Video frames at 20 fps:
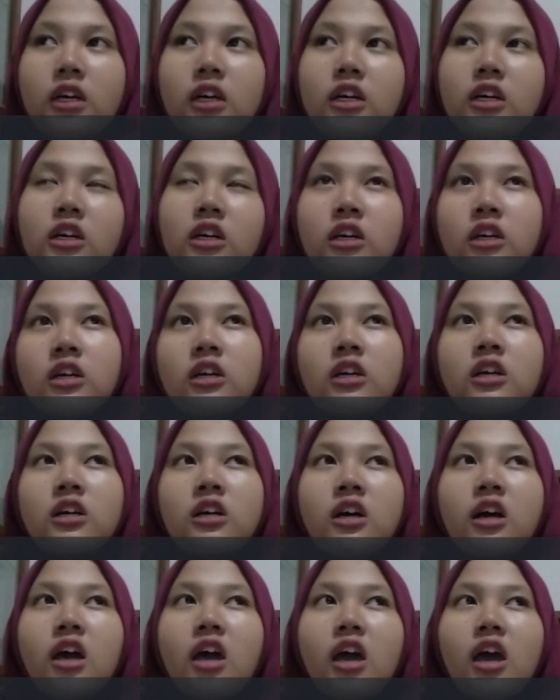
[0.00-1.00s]

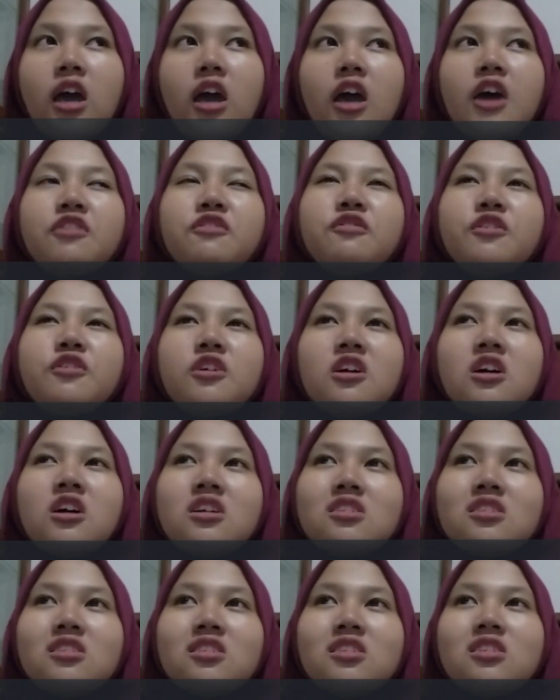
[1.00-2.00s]
At
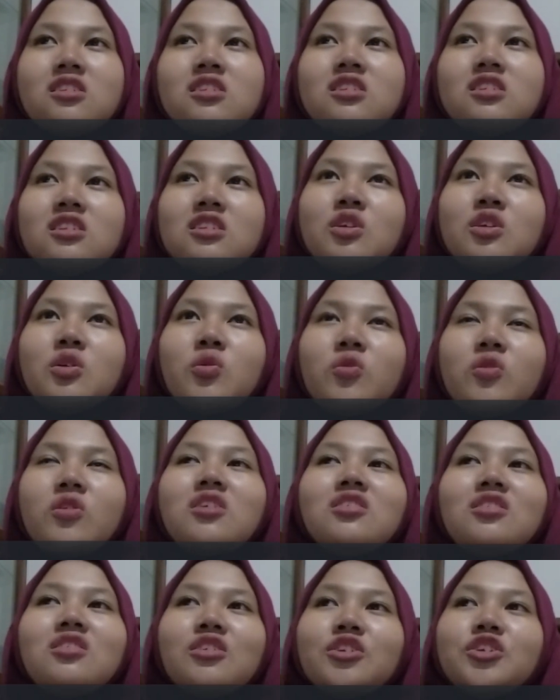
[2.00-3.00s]
first, we
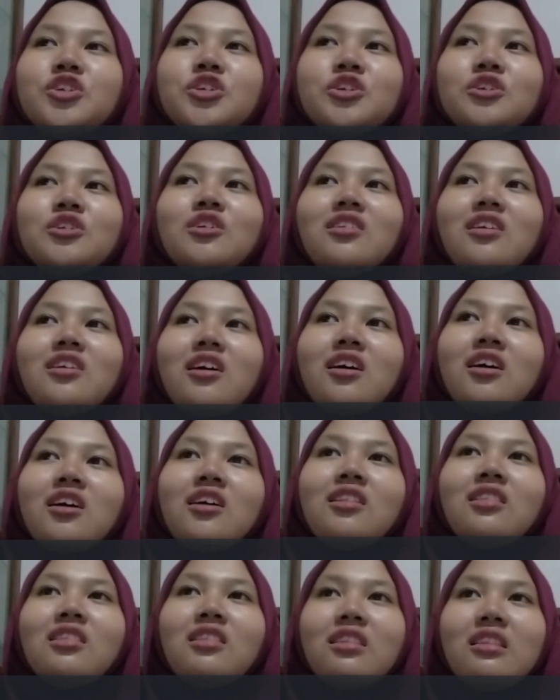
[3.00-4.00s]
are not sure
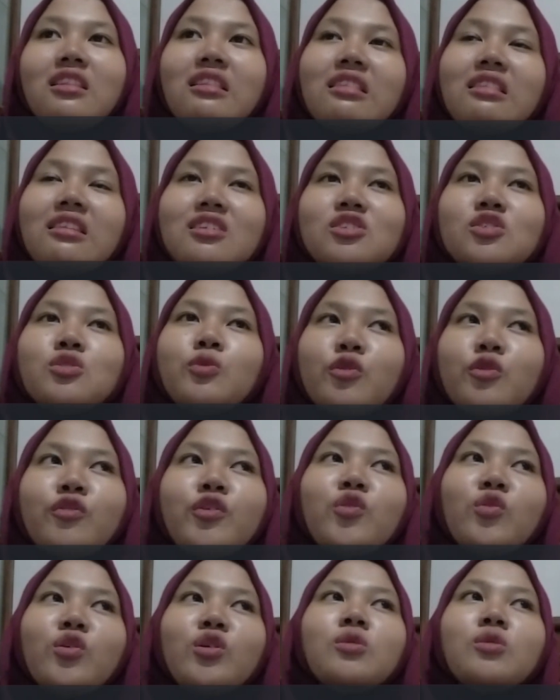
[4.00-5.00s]
that this
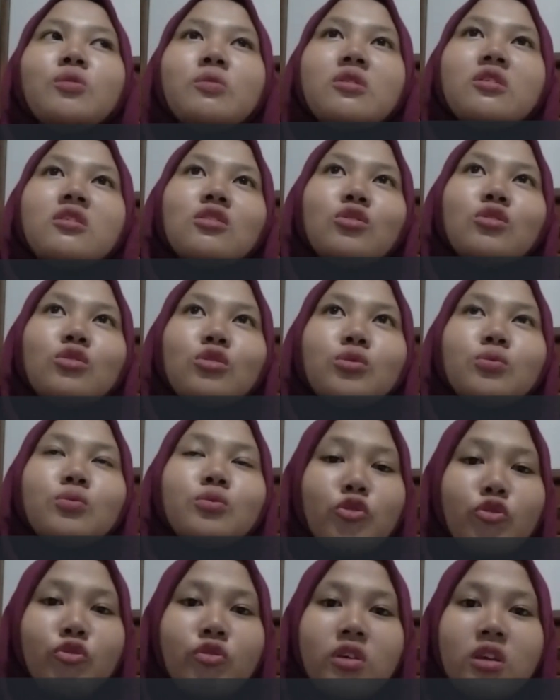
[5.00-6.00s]
movie will be a good
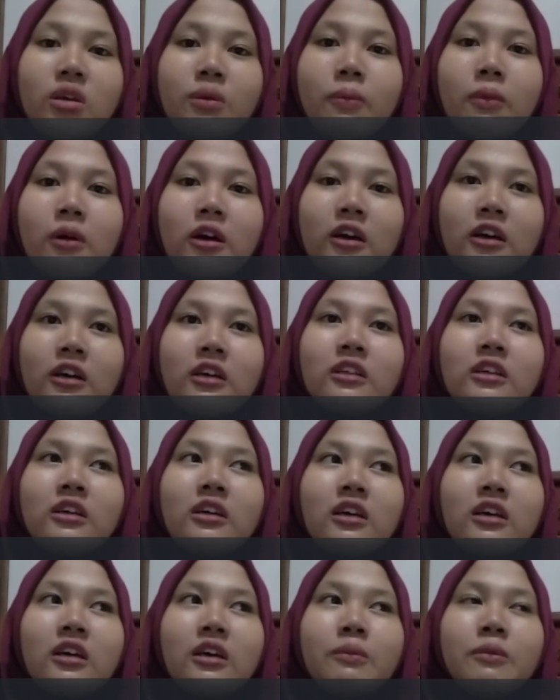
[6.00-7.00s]
movie, but
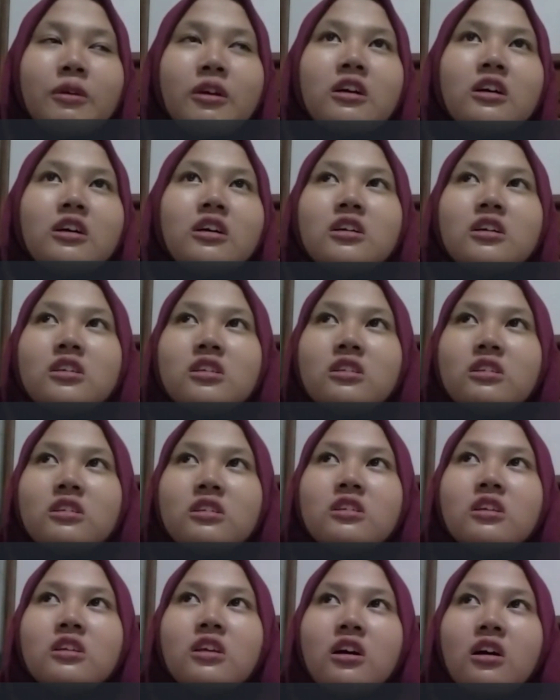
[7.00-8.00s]

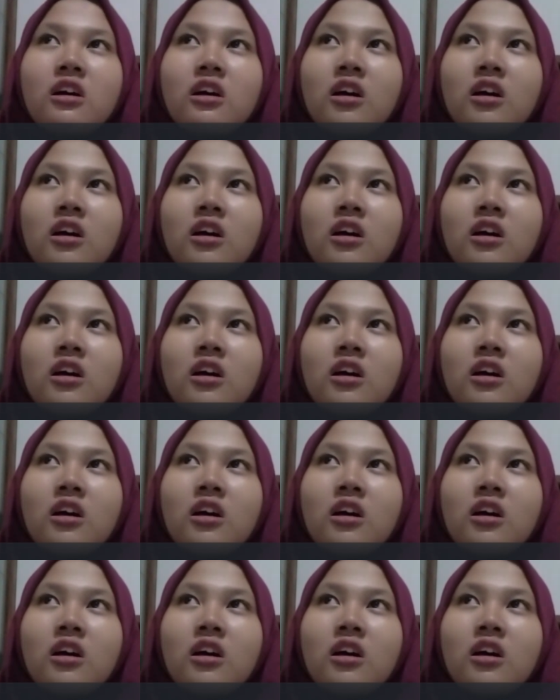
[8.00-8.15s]
because